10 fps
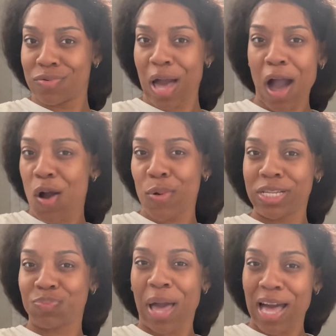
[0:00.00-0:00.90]
I don't want
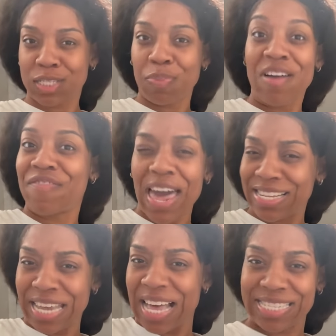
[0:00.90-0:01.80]
to. I spent
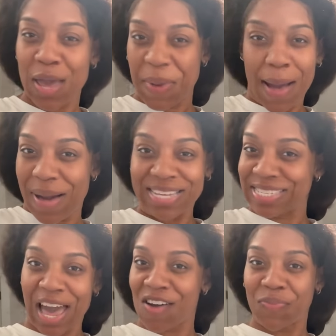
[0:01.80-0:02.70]
Valentine's Day by
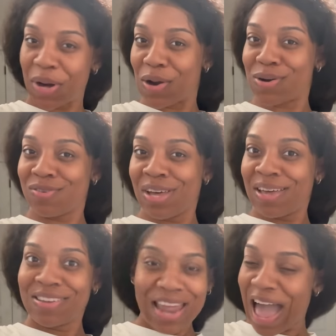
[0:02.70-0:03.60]
myself, boo.
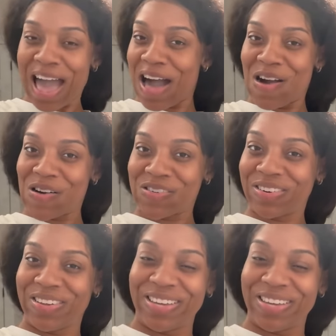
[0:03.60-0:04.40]
No.